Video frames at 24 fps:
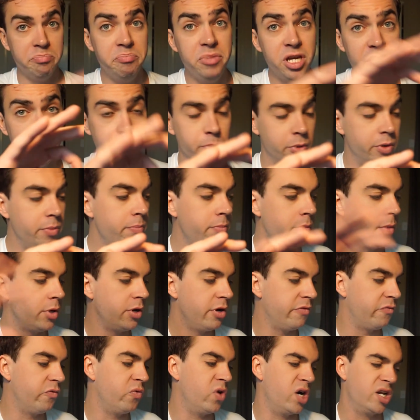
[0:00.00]
minimum
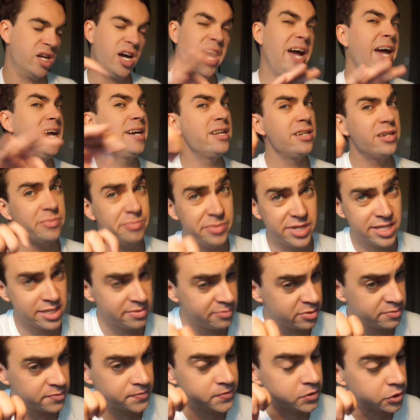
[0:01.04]
of one. I had it a
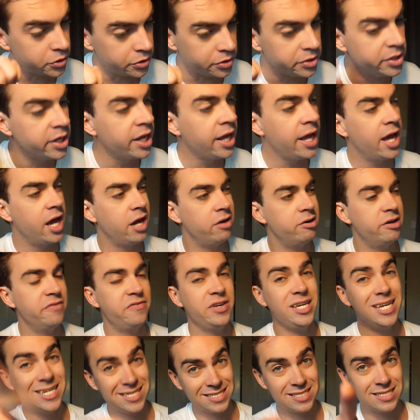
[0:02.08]
minimum of 2, however
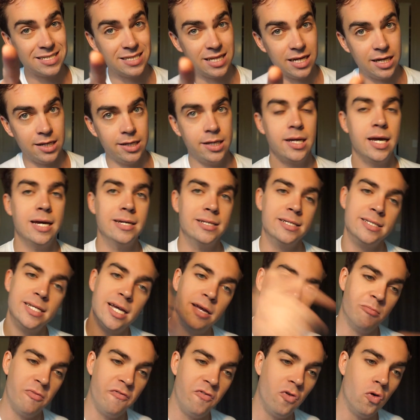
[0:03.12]
yesterday and the
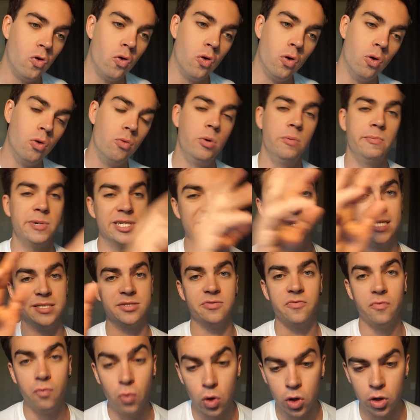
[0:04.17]
day before were my days
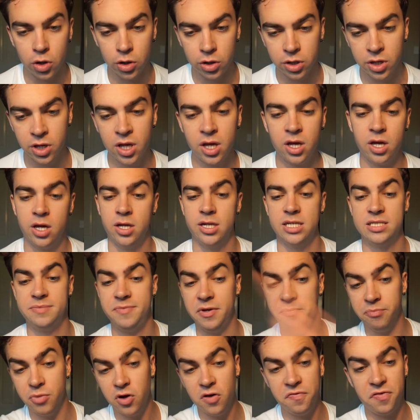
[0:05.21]
of work. I
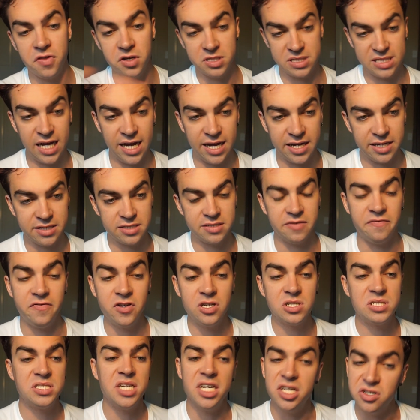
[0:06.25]
spent both those days, the
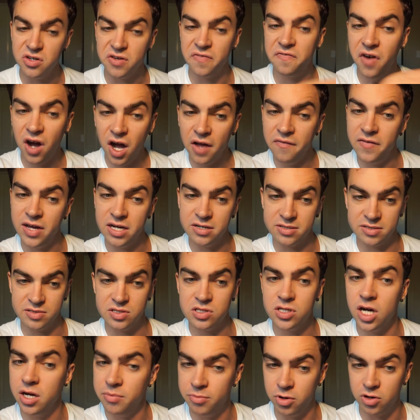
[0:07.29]
first day doing 5 hours of
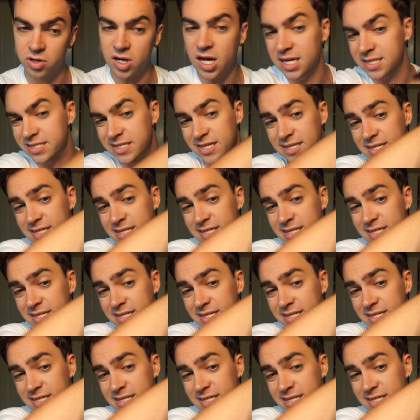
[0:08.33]
straight podcast